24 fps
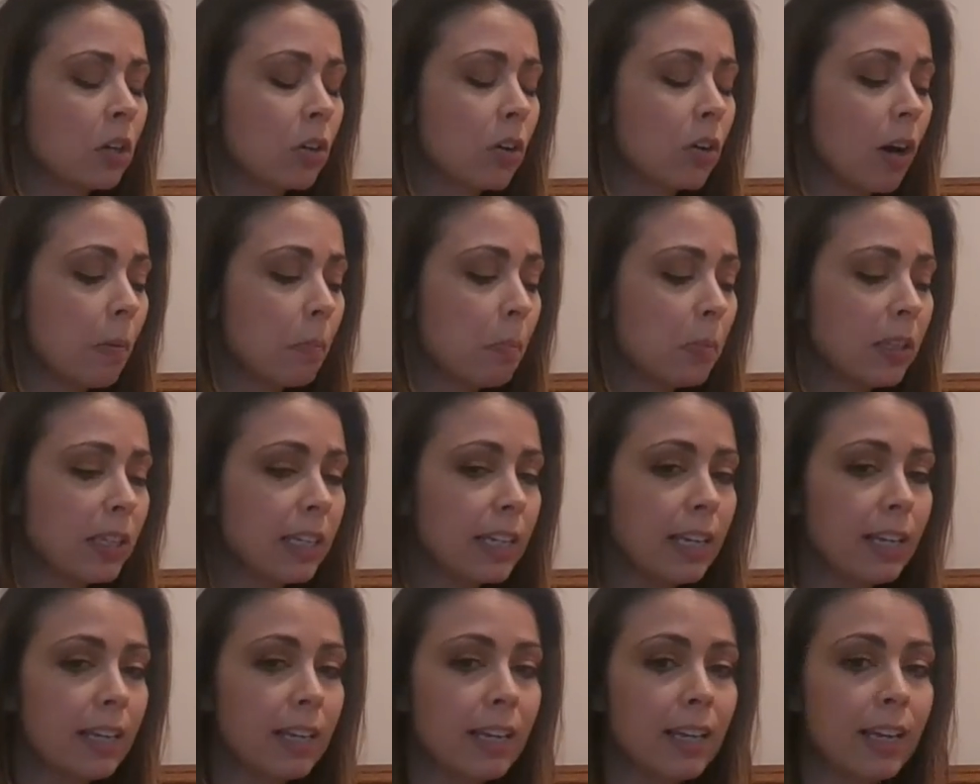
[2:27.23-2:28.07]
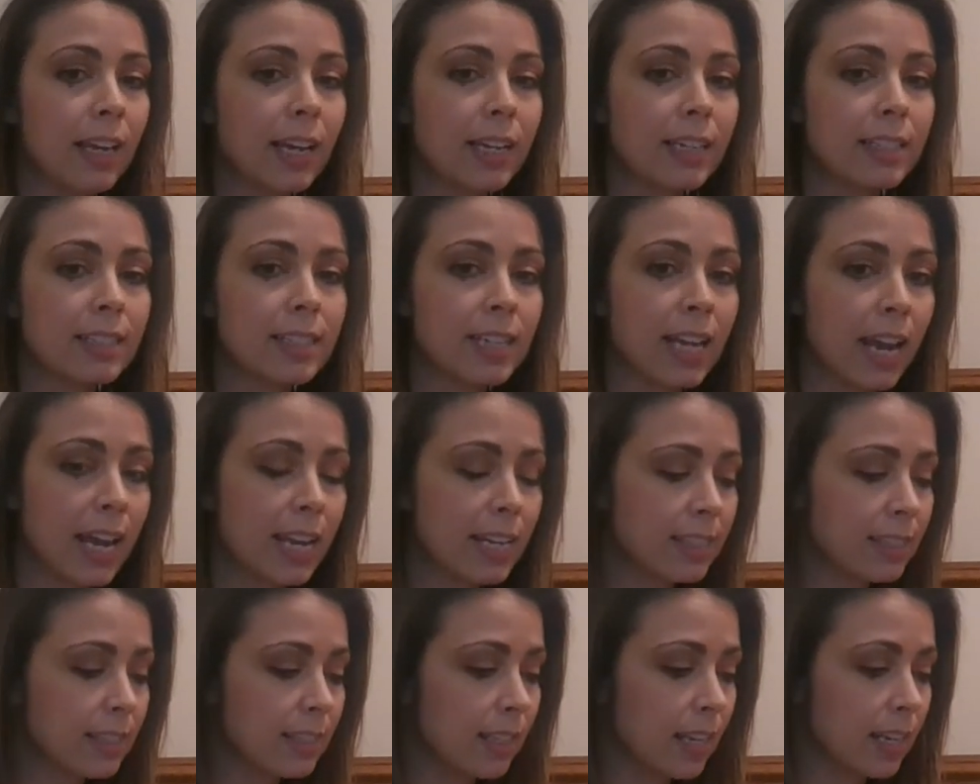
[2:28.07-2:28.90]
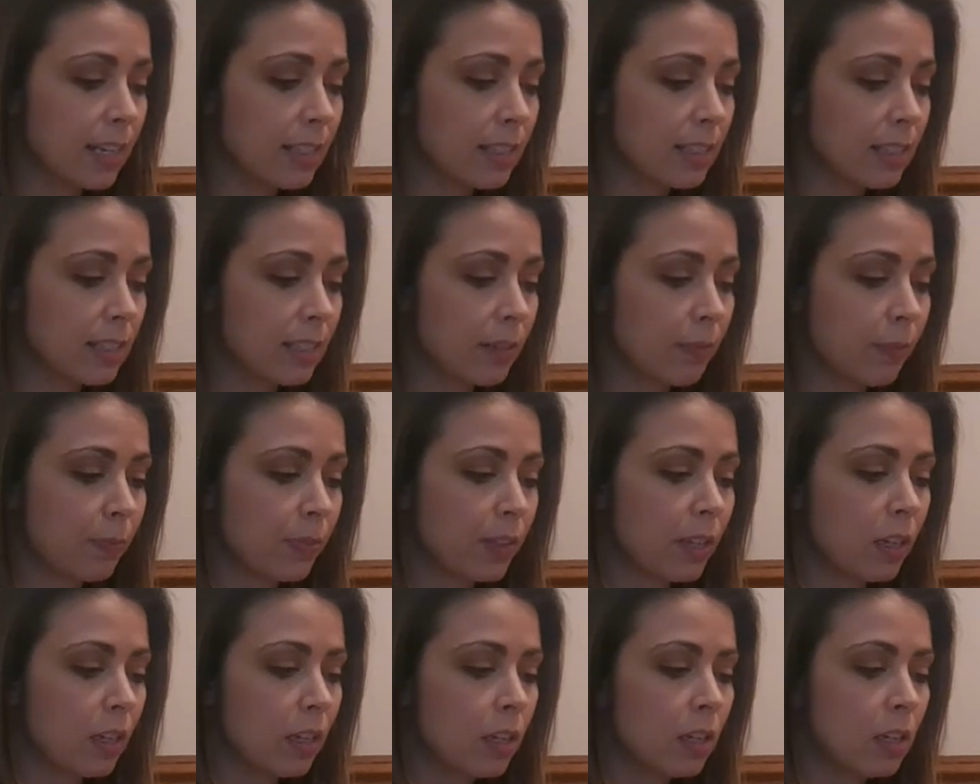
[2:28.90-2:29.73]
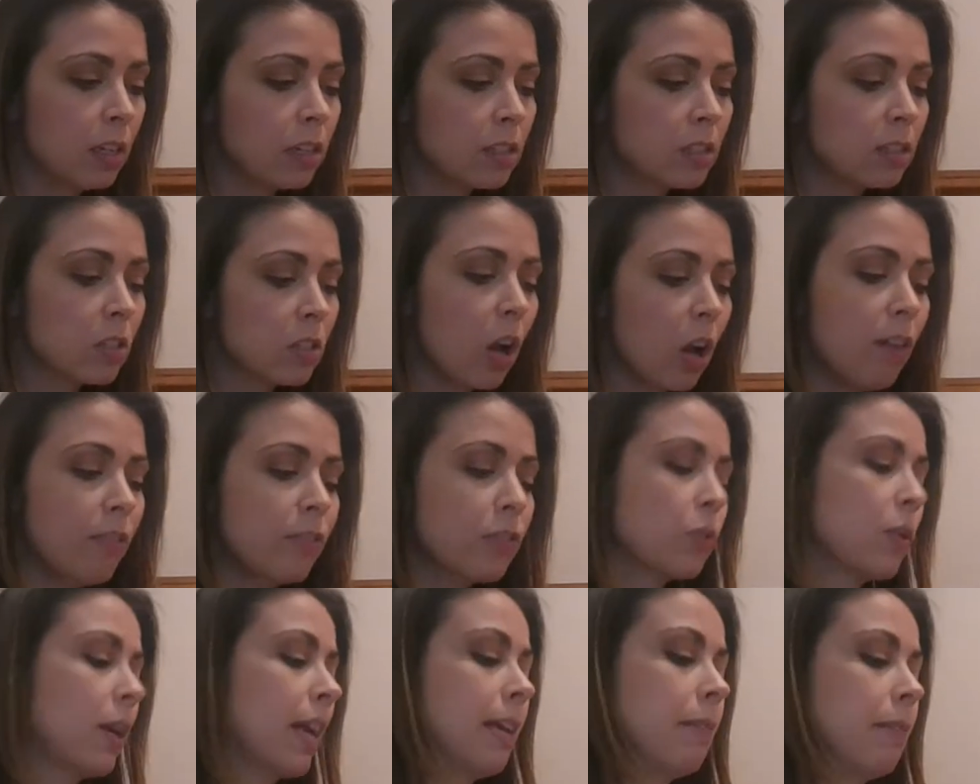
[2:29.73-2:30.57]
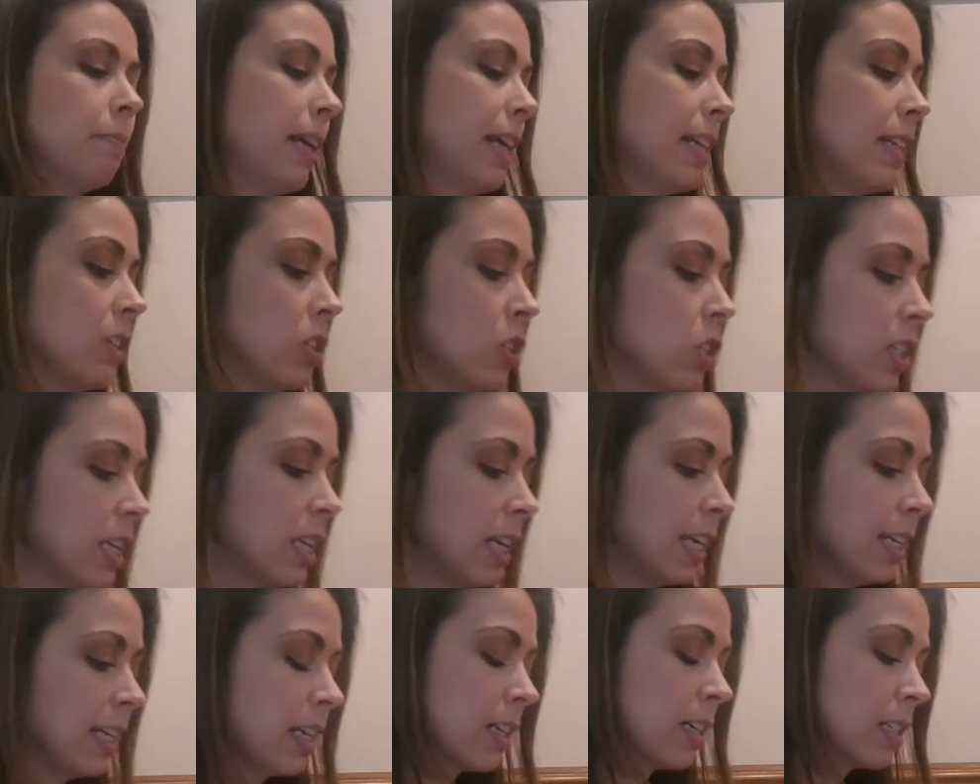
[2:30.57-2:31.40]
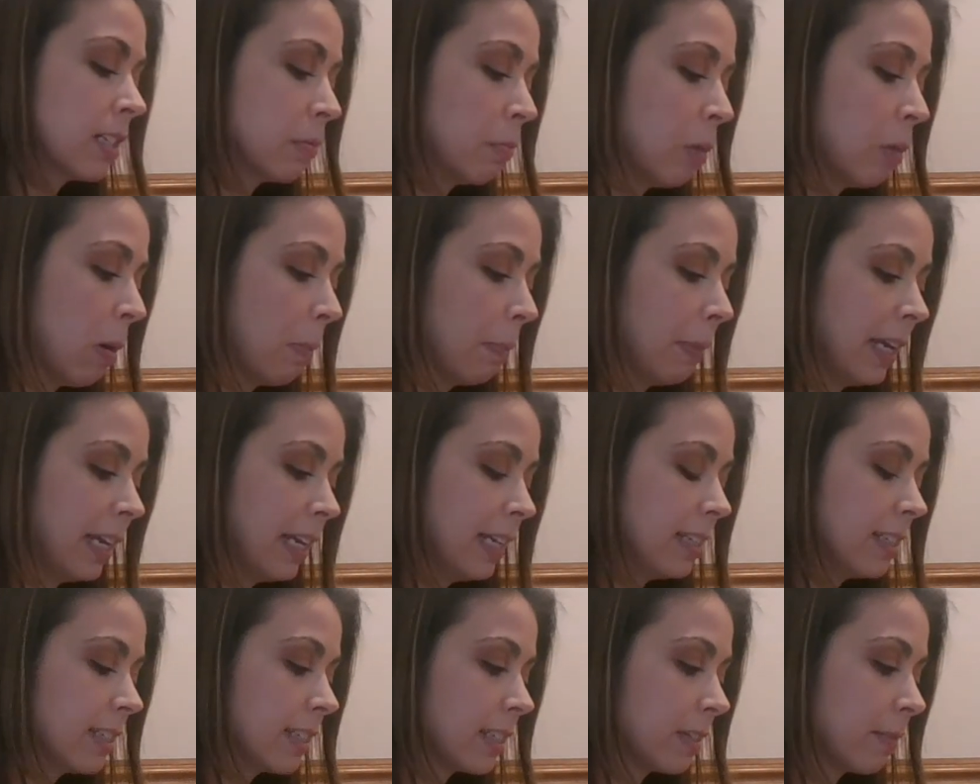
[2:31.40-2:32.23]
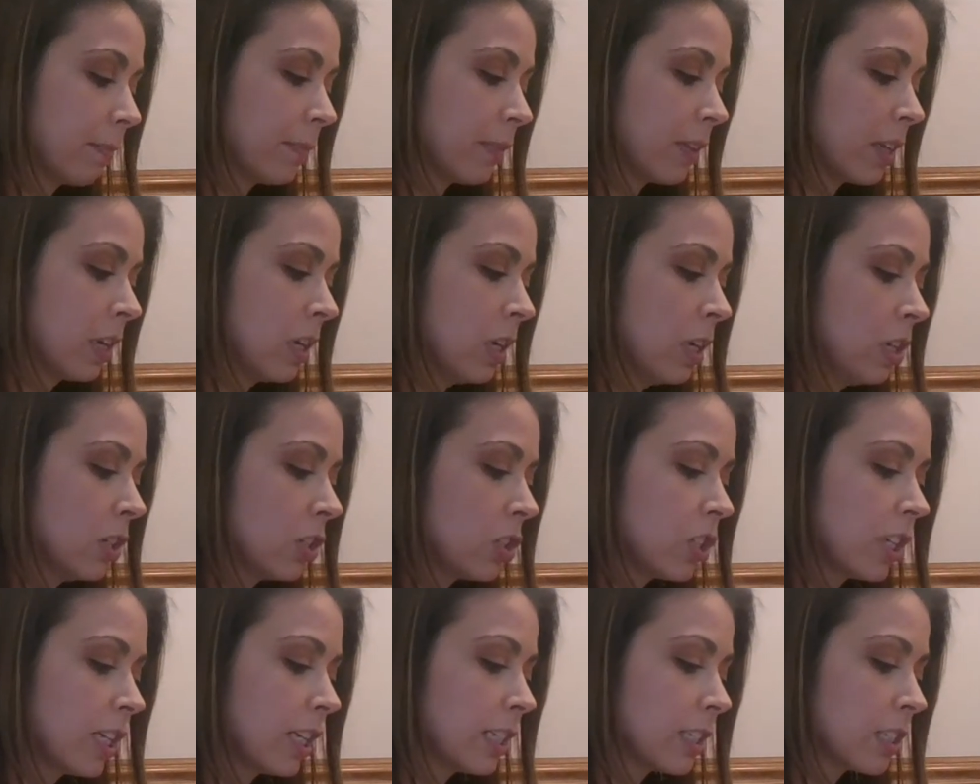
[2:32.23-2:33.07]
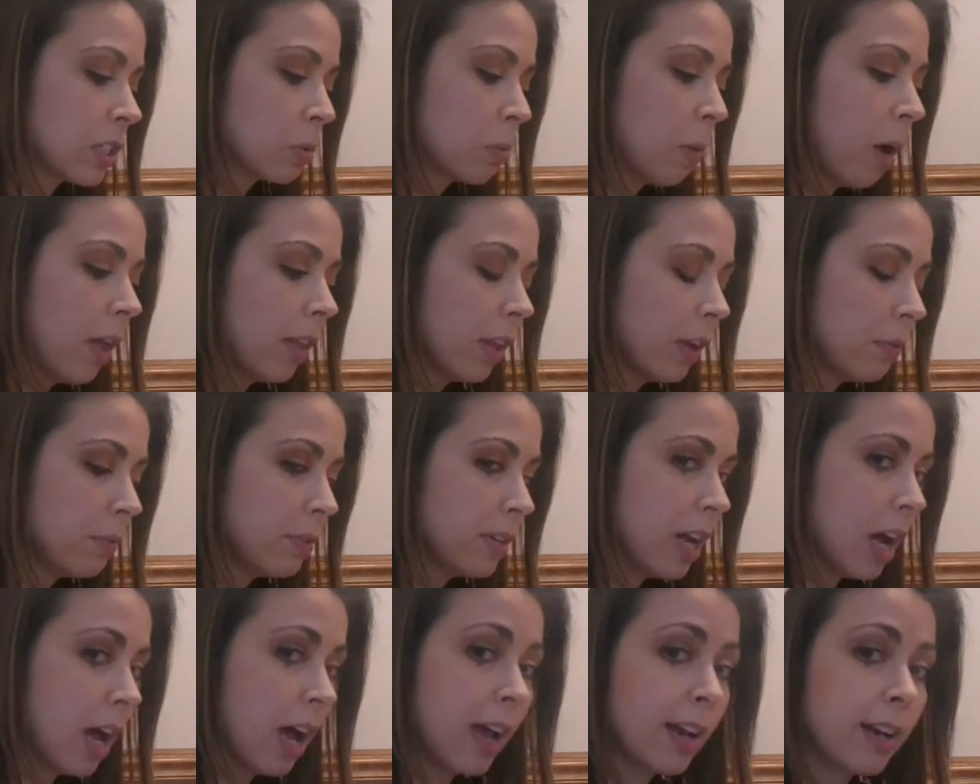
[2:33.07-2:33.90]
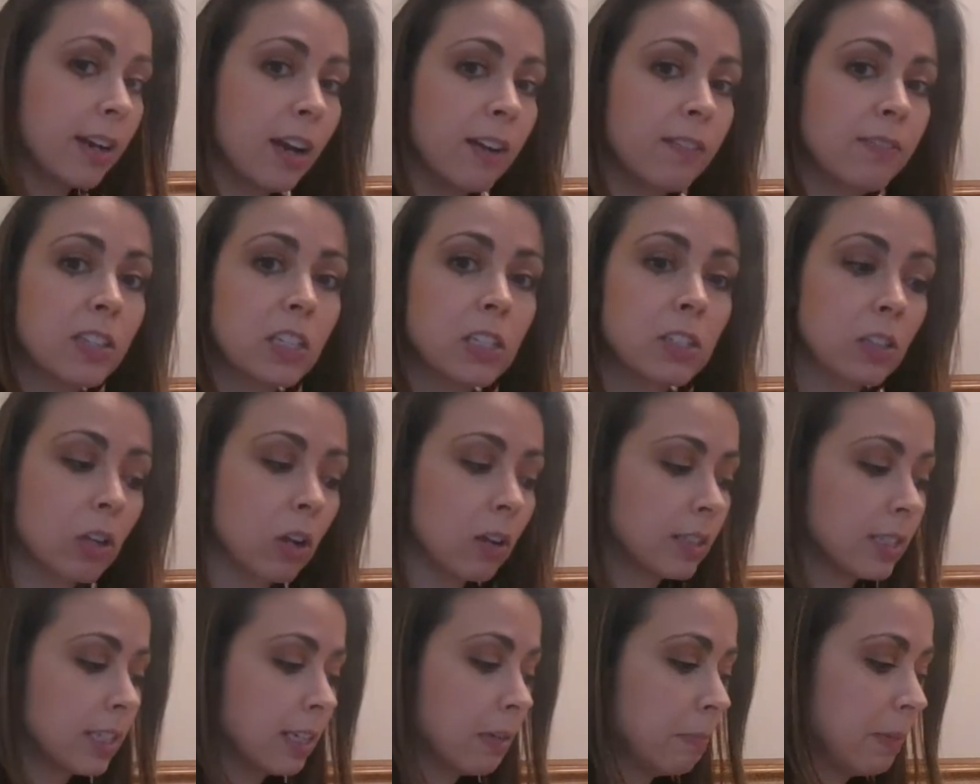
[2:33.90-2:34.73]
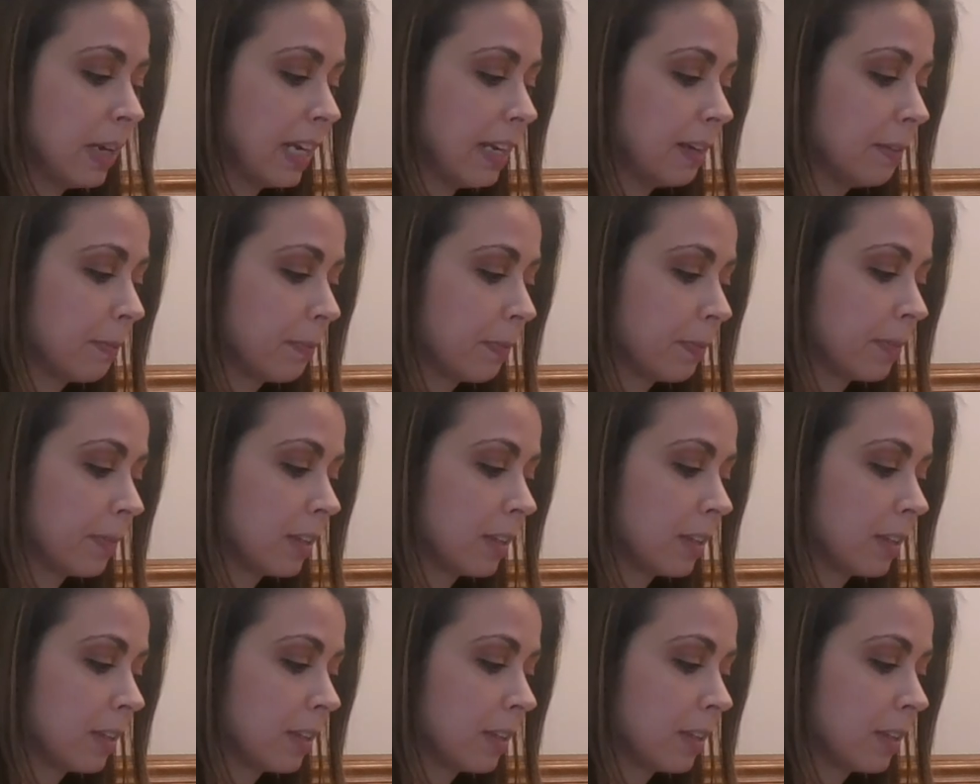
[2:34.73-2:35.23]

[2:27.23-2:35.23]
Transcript: crumbly, and tasteless. Soft Rain managed to eat a small piece. She could swallow none of the salty meat.